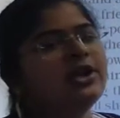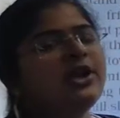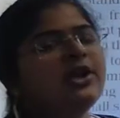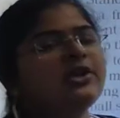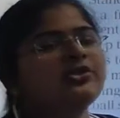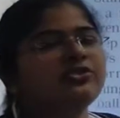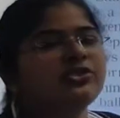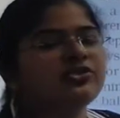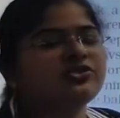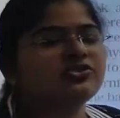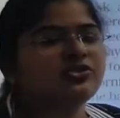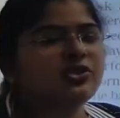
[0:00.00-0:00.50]

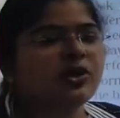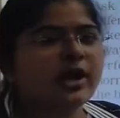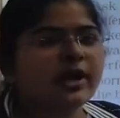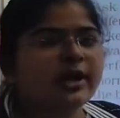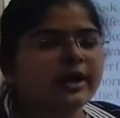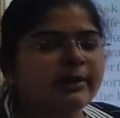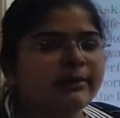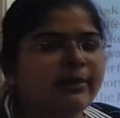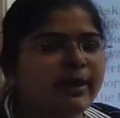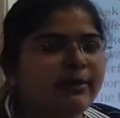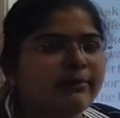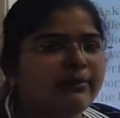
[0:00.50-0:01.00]
So students,
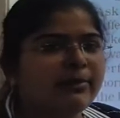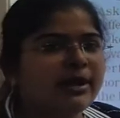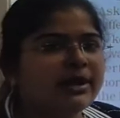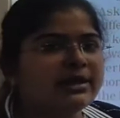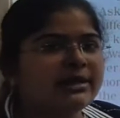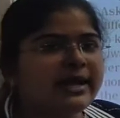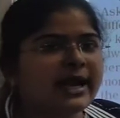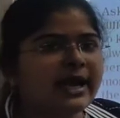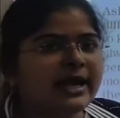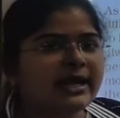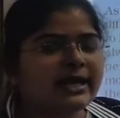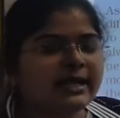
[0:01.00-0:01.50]
remember
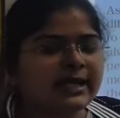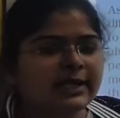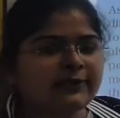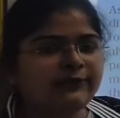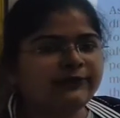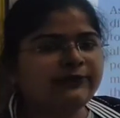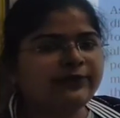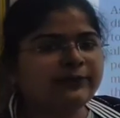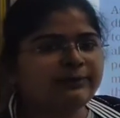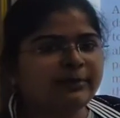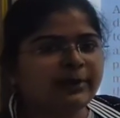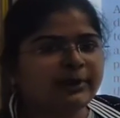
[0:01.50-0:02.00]
that
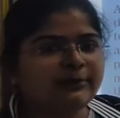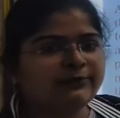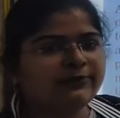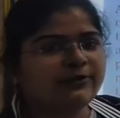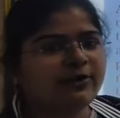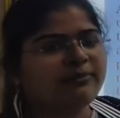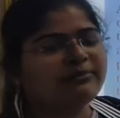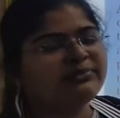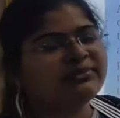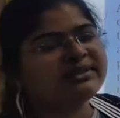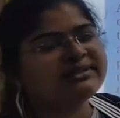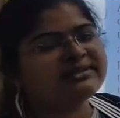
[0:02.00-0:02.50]
if you
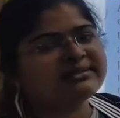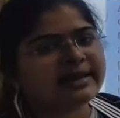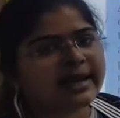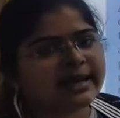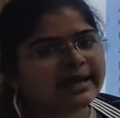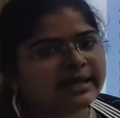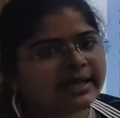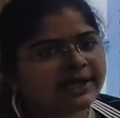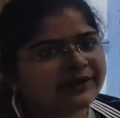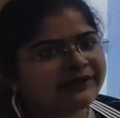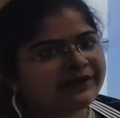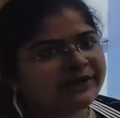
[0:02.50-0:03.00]
perform this
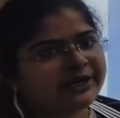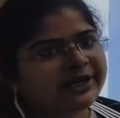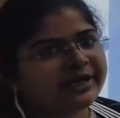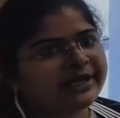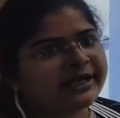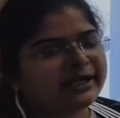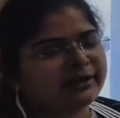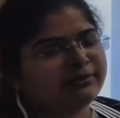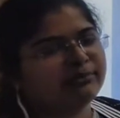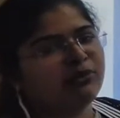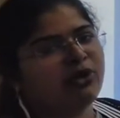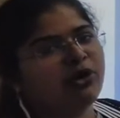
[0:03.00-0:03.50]
activity
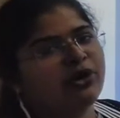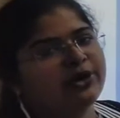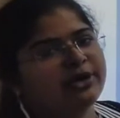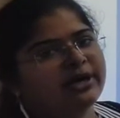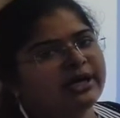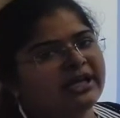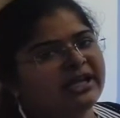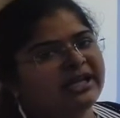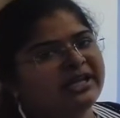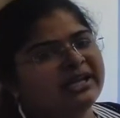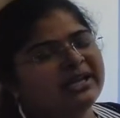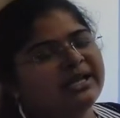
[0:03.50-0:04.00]
in
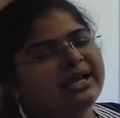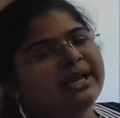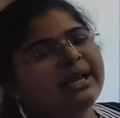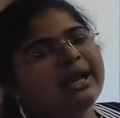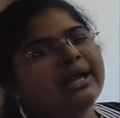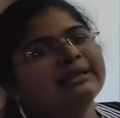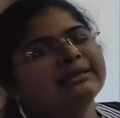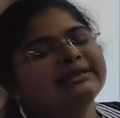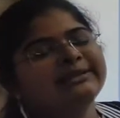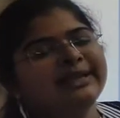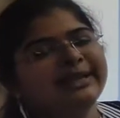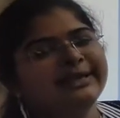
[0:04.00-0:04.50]
morning,
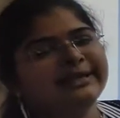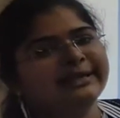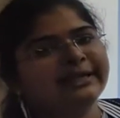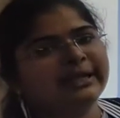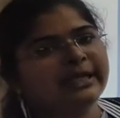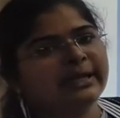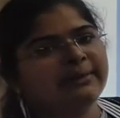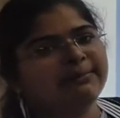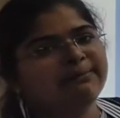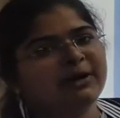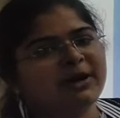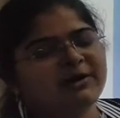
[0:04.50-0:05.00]
then
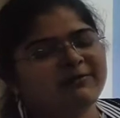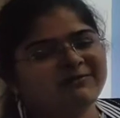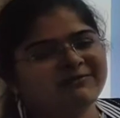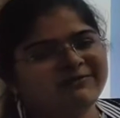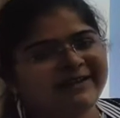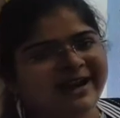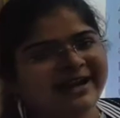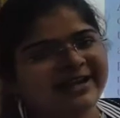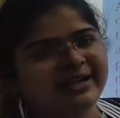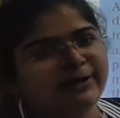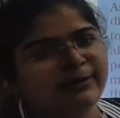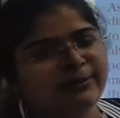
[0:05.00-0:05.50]
keep a
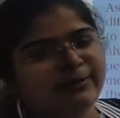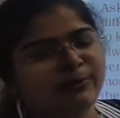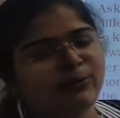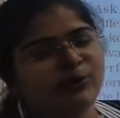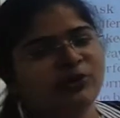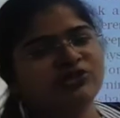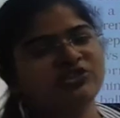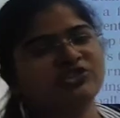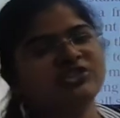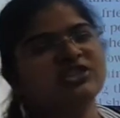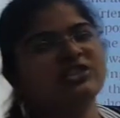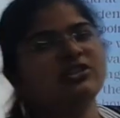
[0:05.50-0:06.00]
white
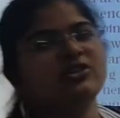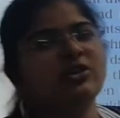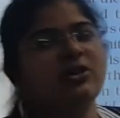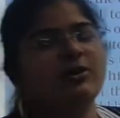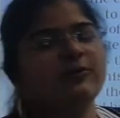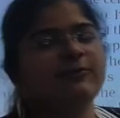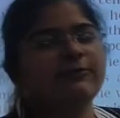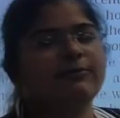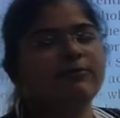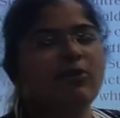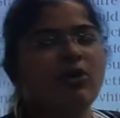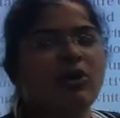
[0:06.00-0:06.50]
portion
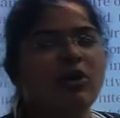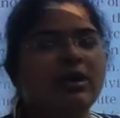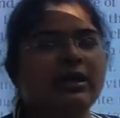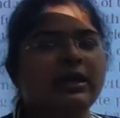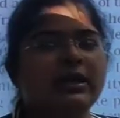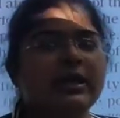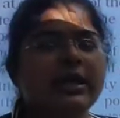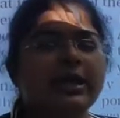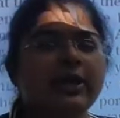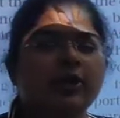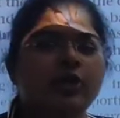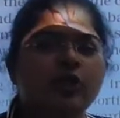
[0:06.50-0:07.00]
of
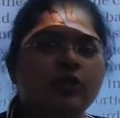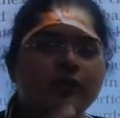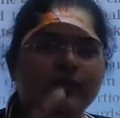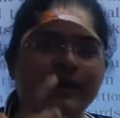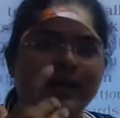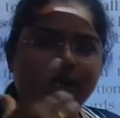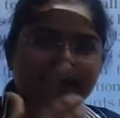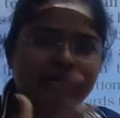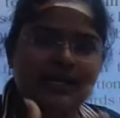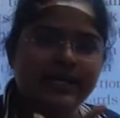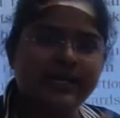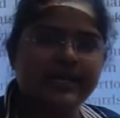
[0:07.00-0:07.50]
ball
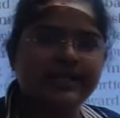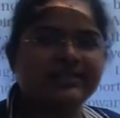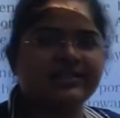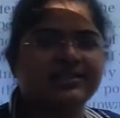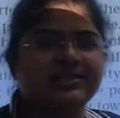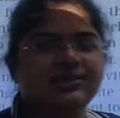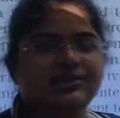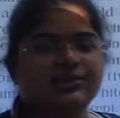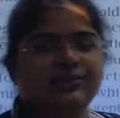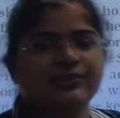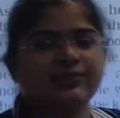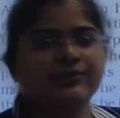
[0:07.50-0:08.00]
toward
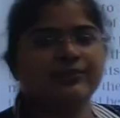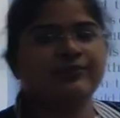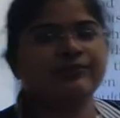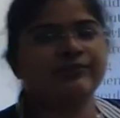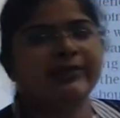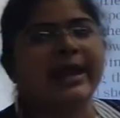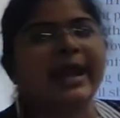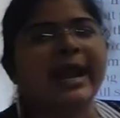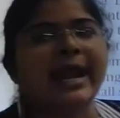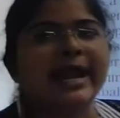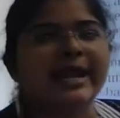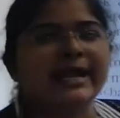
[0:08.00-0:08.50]
east,
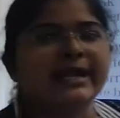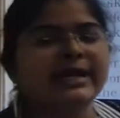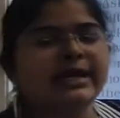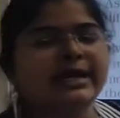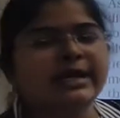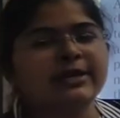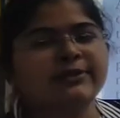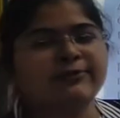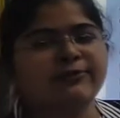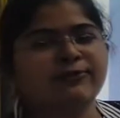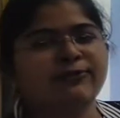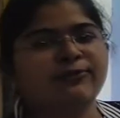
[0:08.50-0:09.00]
and
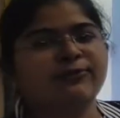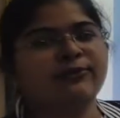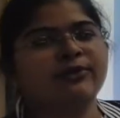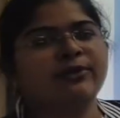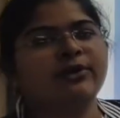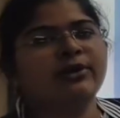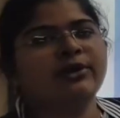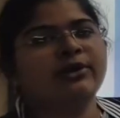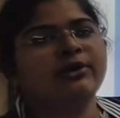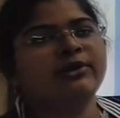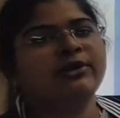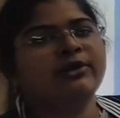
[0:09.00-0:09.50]
if
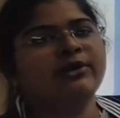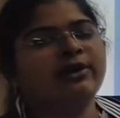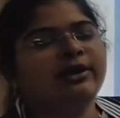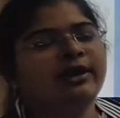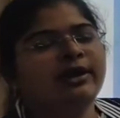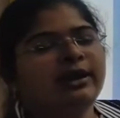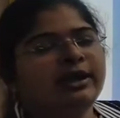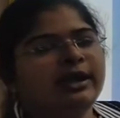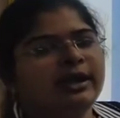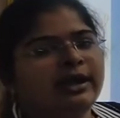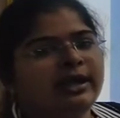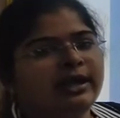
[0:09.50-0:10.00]

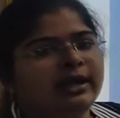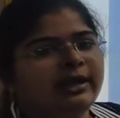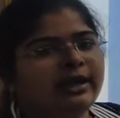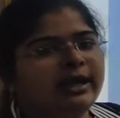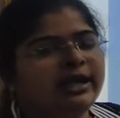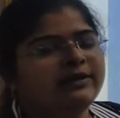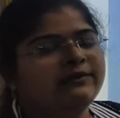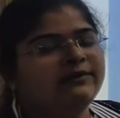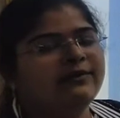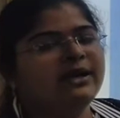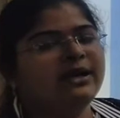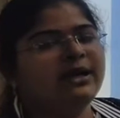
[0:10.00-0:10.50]

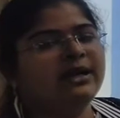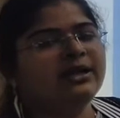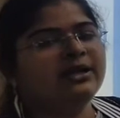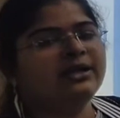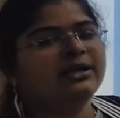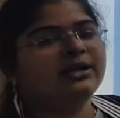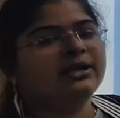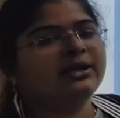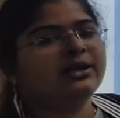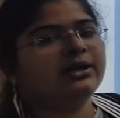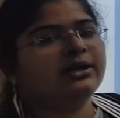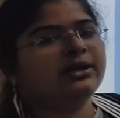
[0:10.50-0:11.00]
it will
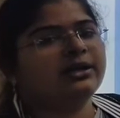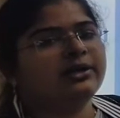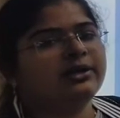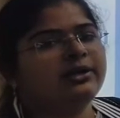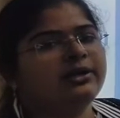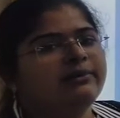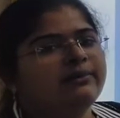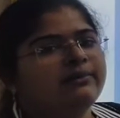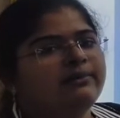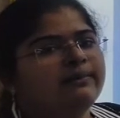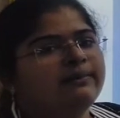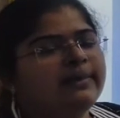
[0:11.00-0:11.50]

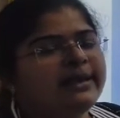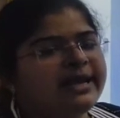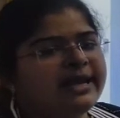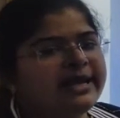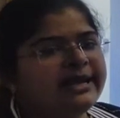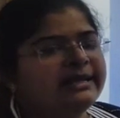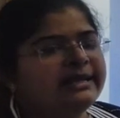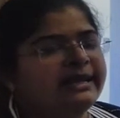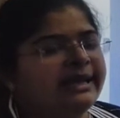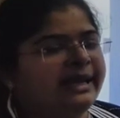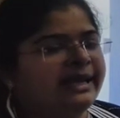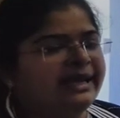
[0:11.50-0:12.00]

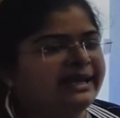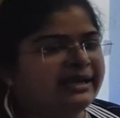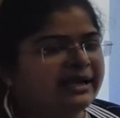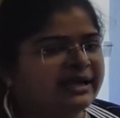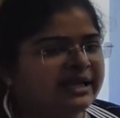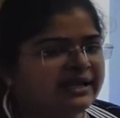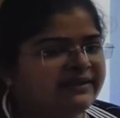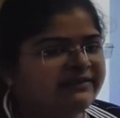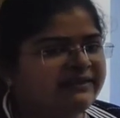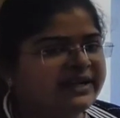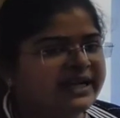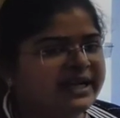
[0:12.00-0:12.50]
be in the
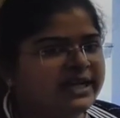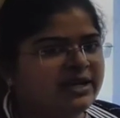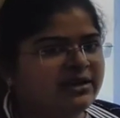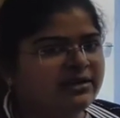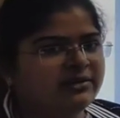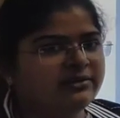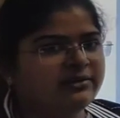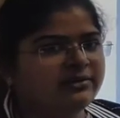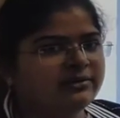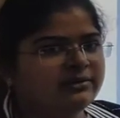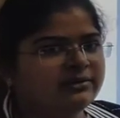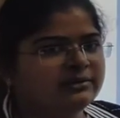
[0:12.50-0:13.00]
evening,
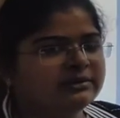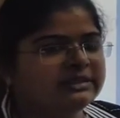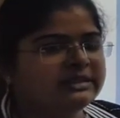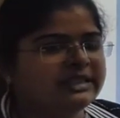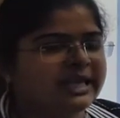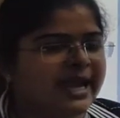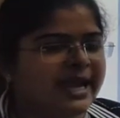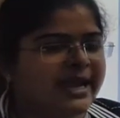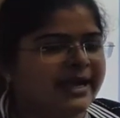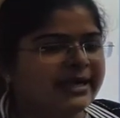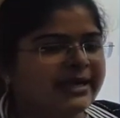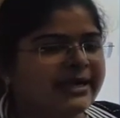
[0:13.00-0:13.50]

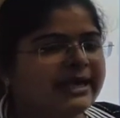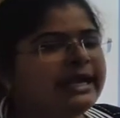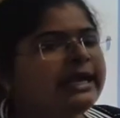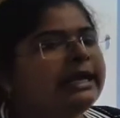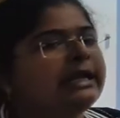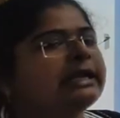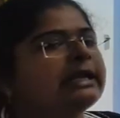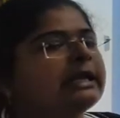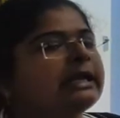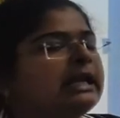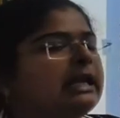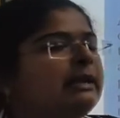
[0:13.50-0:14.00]
then
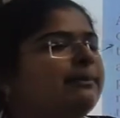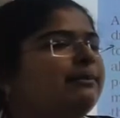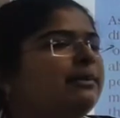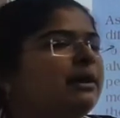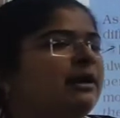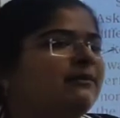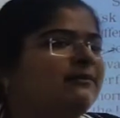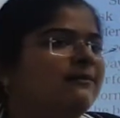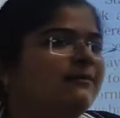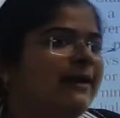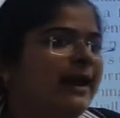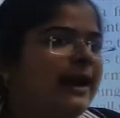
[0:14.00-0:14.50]
keep a
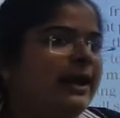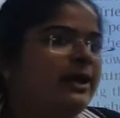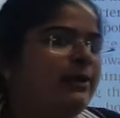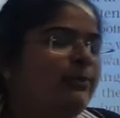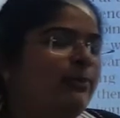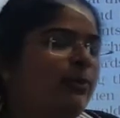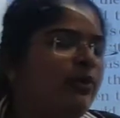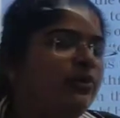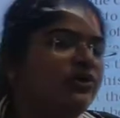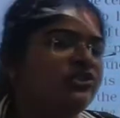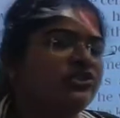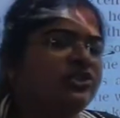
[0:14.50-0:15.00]

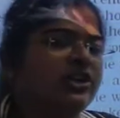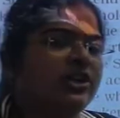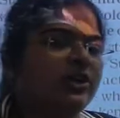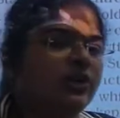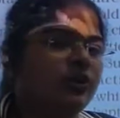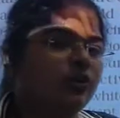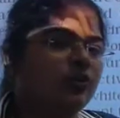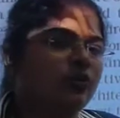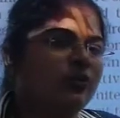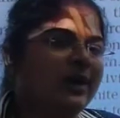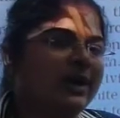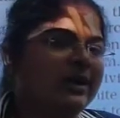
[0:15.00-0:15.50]
white portion
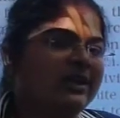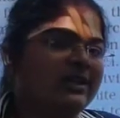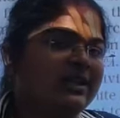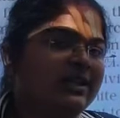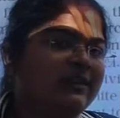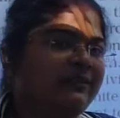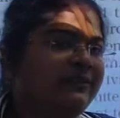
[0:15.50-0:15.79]
toward the